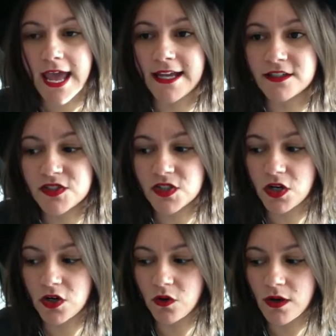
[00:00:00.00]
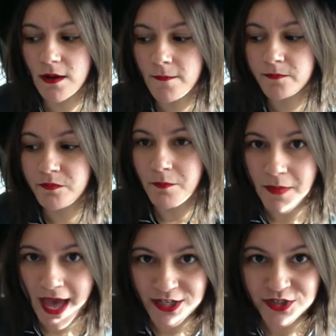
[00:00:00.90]
And so
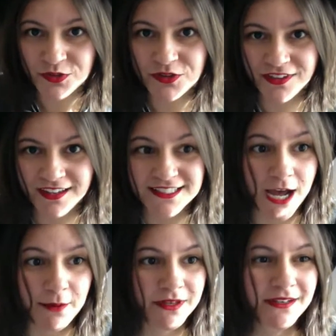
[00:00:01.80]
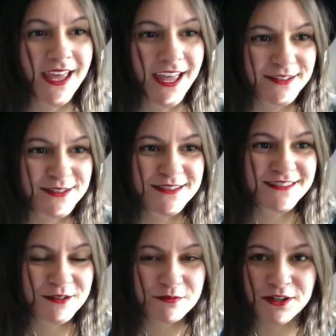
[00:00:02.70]
magical things happen, hence
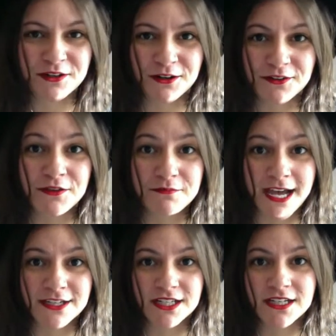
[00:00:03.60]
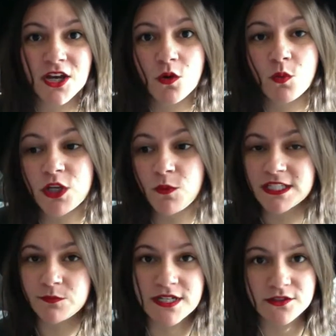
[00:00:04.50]
the book called The Magic when you
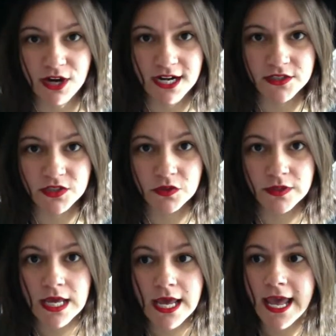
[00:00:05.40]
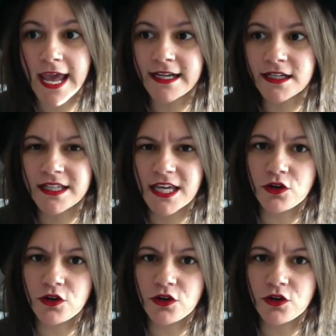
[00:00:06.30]
express gratitude and get